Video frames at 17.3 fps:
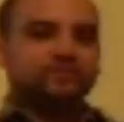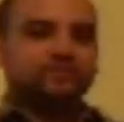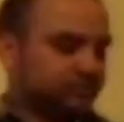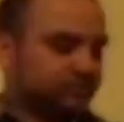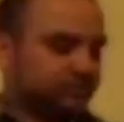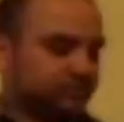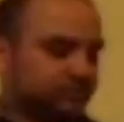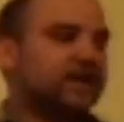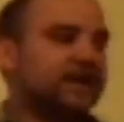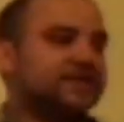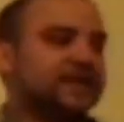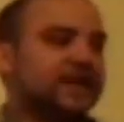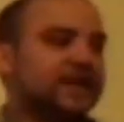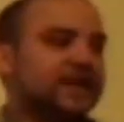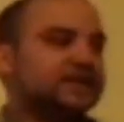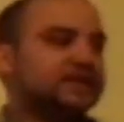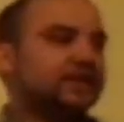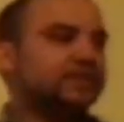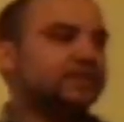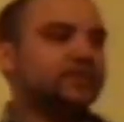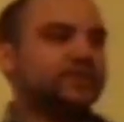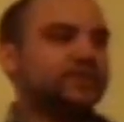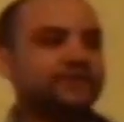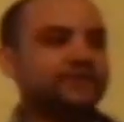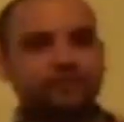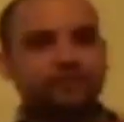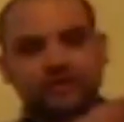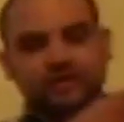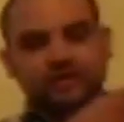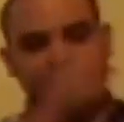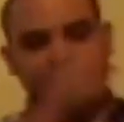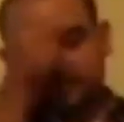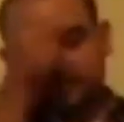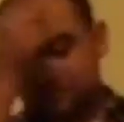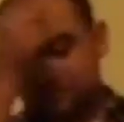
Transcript: All right, you guys got it. I'm gonna wait for uh,